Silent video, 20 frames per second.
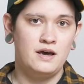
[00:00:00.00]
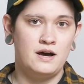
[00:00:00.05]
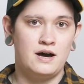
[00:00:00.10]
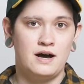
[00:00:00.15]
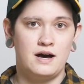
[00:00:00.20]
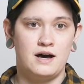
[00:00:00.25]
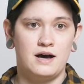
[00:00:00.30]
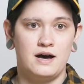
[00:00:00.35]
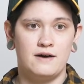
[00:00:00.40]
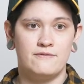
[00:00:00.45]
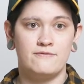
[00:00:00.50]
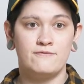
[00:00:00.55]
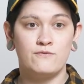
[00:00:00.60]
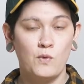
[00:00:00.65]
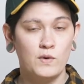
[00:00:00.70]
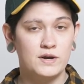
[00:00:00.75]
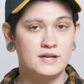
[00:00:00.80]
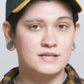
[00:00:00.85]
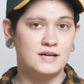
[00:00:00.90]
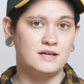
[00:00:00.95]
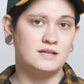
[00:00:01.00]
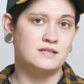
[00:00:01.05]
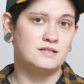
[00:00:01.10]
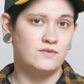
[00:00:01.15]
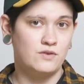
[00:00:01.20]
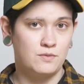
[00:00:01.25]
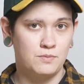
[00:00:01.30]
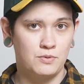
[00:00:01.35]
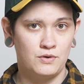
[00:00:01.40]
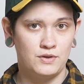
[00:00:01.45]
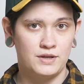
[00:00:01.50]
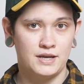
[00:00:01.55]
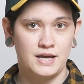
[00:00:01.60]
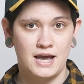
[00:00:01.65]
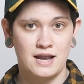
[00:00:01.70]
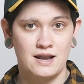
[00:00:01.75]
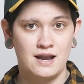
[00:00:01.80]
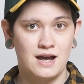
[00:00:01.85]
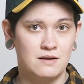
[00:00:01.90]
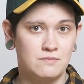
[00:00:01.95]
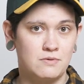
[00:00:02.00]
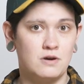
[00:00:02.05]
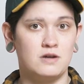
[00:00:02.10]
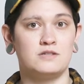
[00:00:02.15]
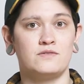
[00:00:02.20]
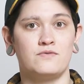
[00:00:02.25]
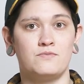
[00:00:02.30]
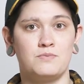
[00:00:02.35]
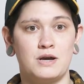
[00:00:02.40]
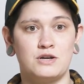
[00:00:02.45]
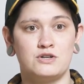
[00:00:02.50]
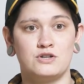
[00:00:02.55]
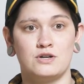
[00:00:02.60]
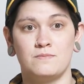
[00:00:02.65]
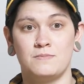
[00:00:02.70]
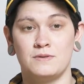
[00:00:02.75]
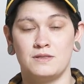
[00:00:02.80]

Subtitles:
40 seconds if you're pulling at 9 bars of pressure,